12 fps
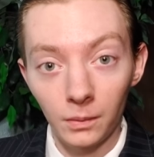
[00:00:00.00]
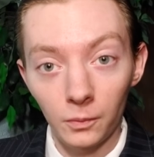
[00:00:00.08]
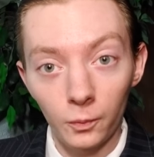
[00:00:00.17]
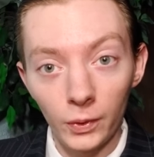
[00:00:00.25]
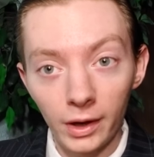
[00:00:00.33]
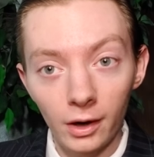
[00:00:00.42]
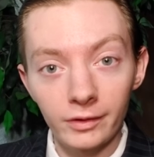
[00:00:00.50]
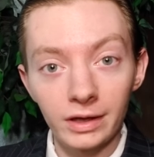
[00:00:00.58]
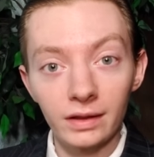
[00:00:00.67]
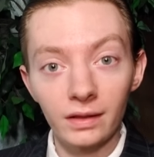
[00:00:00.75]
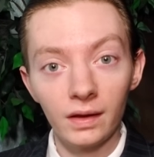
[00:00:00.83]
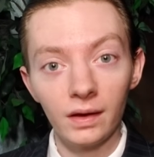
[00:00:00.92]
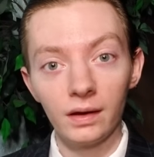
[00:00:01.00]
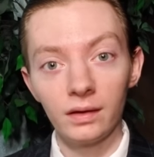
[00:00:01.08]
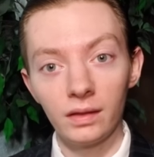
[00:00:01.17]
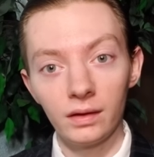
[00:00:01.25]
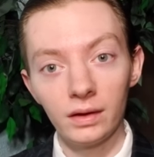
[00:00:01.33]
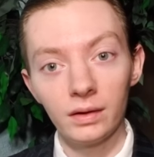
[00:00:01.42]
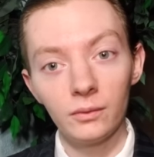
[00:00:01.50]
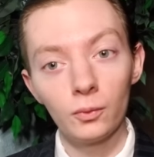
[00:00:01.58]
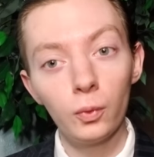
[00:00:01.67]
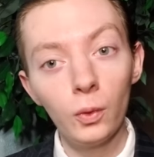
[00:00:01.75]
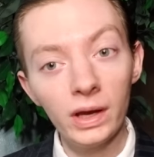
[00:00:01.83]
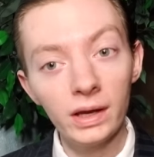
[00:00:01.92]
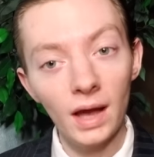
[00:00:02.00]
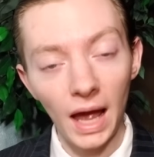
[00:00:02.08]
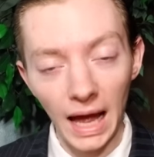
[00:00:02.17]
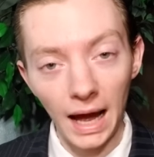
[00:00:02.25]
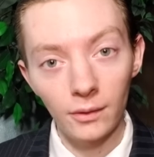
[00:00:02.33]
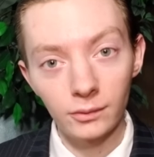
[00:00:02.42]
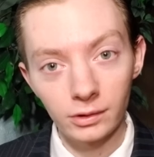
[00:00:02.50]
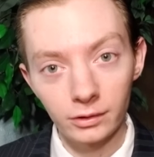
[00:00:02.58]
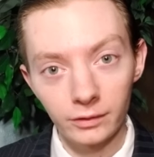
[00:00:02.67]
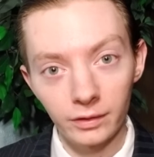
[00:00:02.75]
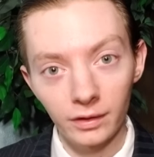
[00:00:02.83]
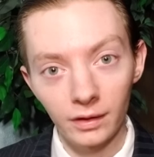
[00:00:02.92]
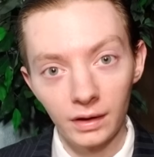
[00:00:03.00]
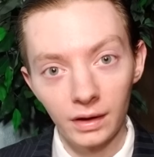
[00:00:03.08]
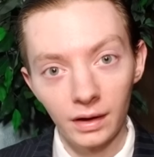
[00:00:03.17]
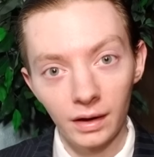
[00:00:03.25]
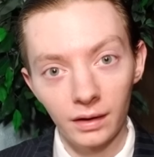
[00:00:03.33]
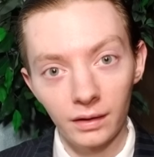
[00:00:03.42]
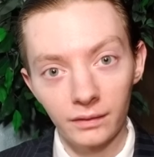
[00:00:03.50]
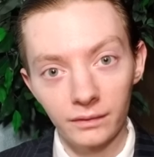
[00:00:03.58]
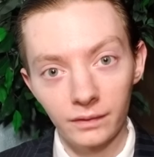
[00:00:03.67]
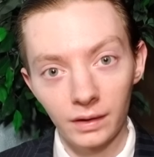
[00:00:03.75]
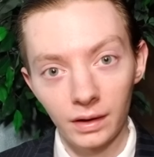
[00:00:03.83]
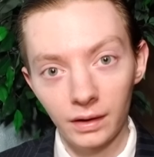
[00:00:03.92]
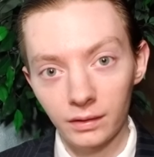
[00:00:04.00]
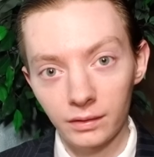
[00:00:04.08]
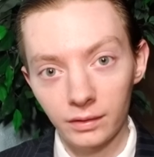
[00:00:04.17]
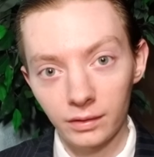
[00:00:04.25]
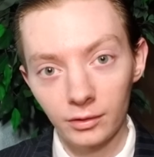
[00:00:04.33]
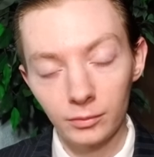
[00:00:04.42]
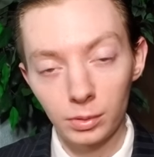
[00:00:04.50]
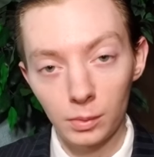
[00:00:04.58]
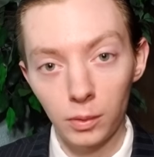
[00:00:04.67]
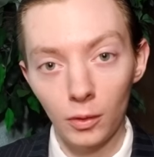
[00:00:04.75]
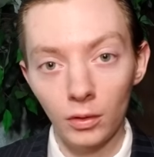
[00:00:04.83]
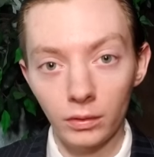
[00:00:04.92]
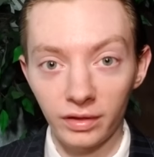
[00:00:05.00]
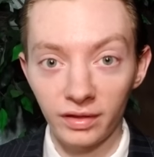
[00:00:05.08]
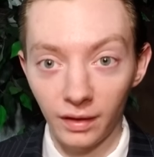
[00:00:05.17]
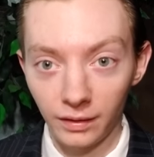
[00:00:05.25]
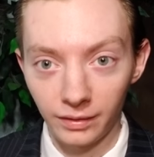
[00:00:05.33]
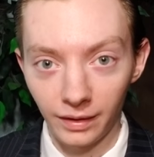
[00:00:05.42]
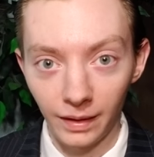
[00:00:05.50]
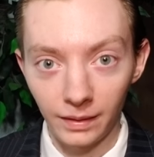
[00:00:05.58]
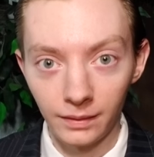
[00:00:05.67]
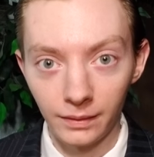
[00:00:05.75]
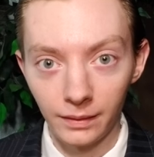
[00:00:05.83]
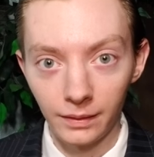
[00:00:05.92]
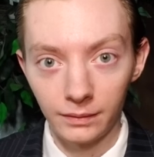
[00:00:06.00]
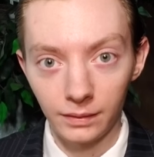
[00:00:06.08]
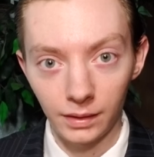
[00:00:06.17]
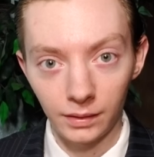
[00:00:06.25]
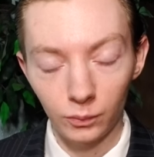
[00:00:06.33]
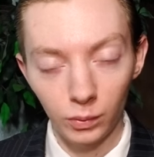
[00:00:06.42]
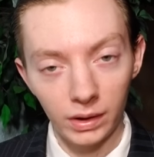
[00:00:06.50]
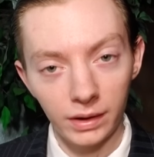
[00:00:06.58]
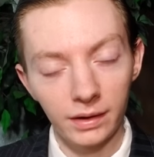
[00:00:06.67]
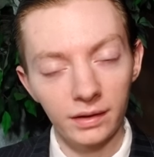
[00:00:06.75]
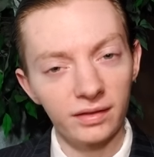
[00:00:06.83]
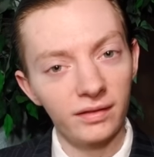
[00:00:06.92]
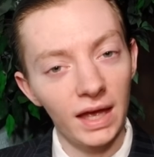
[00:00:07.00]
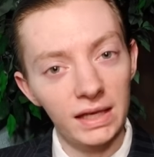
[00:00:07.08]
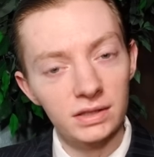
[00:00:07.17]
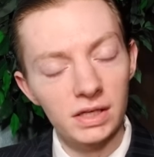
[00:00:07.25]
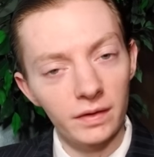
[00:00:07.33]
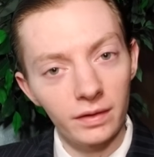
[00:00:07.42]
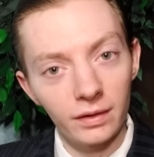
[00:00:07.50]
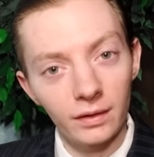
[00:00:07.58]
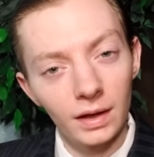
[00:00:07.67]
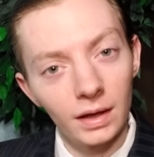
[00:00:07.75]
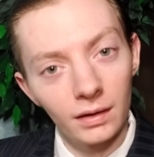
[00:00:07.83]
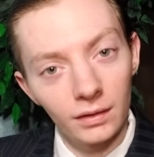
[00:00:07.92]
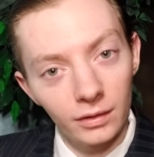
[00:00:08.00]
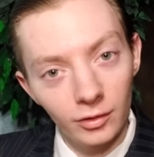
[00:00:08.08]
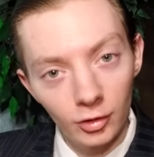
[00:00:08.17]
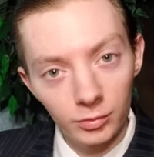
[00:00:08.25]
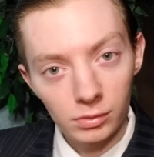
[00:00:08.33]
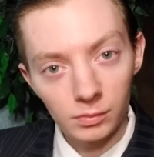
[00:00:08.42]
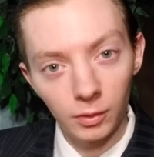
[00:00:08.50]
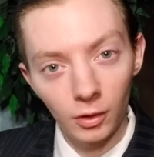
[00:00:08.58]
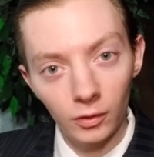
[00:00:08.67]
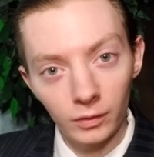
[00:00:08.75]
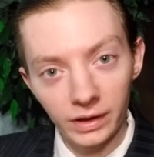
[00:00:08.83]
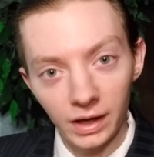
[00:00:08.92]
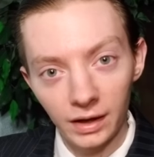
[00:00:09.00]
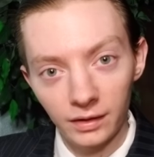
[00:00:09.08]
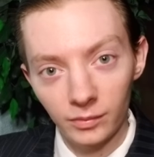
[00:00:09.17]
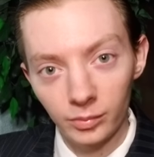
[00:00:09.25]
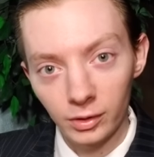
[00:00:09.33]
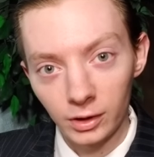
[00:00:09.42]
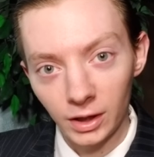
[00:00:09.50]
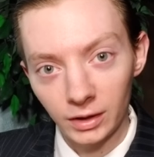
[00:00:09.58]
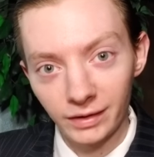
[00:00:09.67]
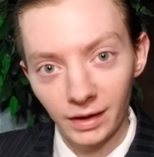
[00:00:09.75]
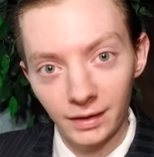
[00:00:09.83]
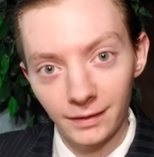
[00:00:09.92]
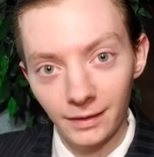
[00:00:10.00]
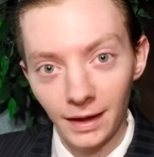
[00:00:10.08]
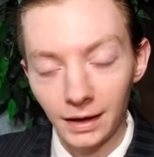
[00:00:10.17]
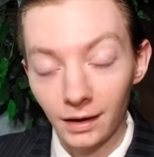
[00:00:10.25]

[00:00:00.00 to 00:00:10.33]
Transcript: We are in the, the wee hours of uh, Super Bowl Sunday, and what a contentious Super Bowl it has been, I'll tell you that.